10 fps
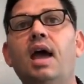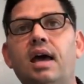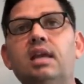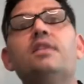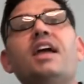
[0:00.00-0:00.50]

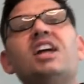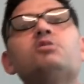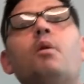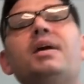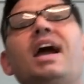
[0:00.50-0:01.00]
And again,
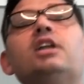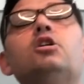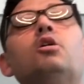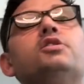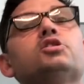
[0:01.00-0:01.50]
that's why we had to
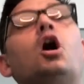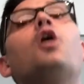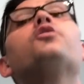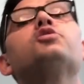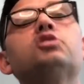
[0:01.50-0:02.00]
go to these
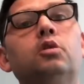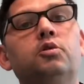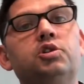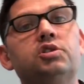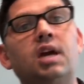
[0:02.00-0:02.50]
other
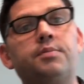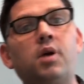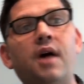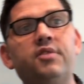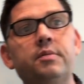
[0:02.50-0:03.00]
solutions like
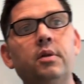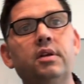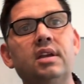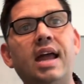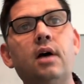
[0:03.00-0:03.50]

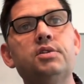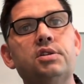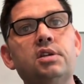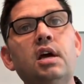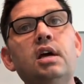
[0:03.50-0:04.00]
profitability
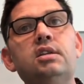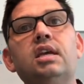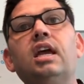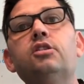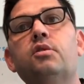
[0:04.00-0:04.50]
analysis to
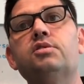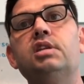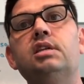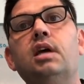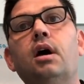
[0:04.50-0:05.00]
get those
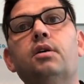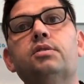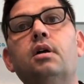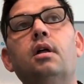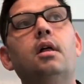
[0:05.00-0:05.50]

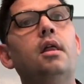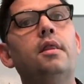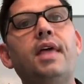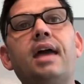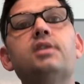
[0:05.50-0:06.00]
details.
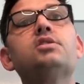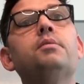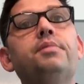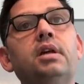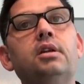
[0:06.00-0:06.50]
That has
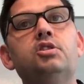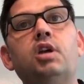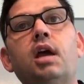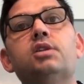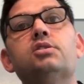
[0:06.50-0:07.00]
completely
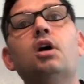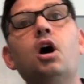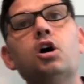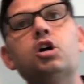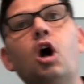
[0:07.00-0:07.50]
changed.
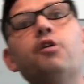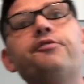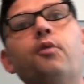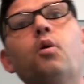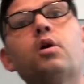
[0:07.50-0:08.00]
Go
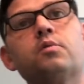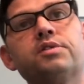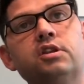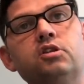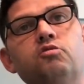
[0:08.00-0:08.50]
forward
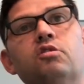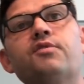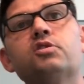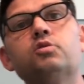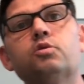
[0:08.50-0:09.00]
within the
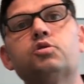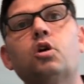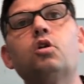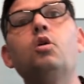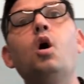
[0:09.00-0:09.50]
Universal
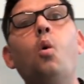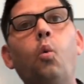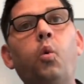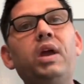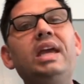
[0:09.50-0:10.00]
Journal,
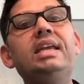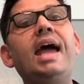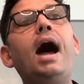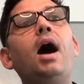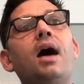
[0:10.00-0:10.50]
we
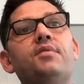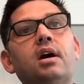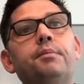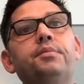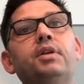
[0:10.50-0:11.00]
now have a
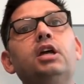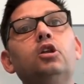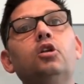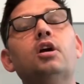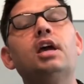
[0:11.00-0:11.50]
complete
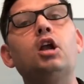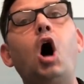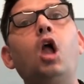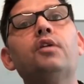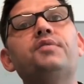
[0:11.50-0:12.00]
look at
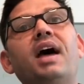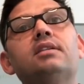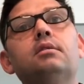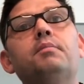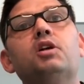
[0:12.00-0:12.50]
all of
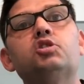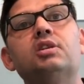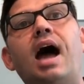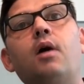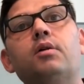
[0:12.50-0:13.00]
that
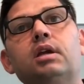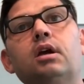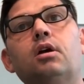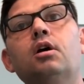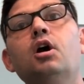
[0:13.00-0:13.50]
dimensionality
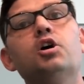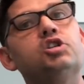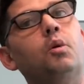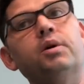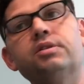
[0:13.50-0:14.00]
here.
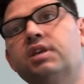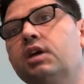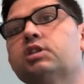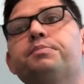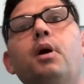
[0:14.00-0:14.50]
So when
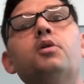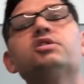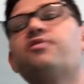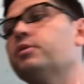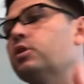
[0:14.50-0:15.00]
things
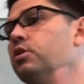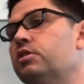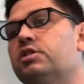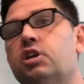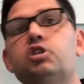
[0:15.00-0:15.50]
post from the
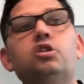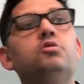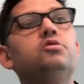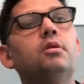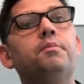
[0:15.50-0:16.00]
goods issue
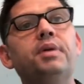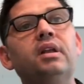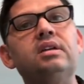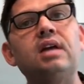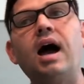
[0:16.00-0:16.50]
to the
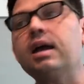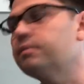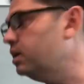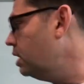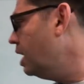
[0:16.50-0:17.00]
billing
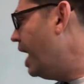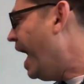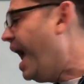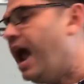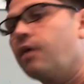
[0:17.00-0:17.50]
document,
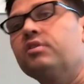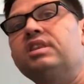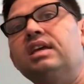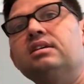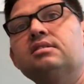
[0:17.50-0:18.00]

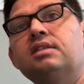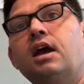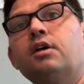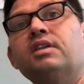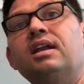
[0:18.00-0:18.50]
everything is
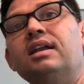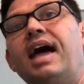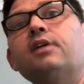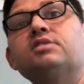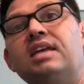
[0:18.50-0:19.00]
there that
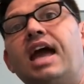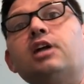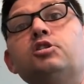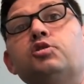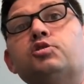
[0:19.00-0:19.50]
allows the
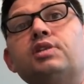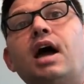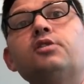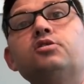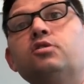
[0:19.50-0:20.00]
end user
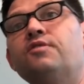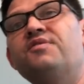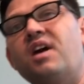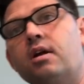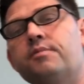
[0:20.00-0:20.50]
now to do
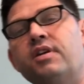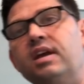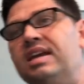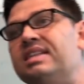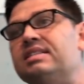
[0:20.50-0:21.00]
very
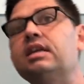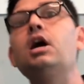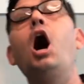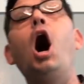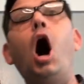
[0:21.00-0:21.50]

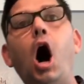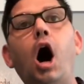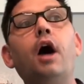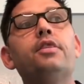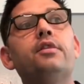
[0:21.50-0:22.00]
easily
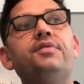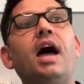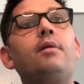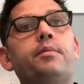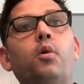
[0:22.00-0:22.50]

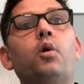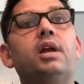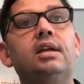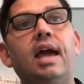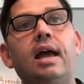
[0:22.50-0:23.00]
on-the-fly
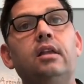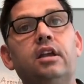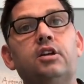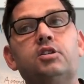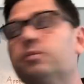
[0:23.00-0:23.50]
reporting and
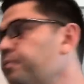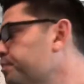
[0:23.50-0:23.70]
analytics.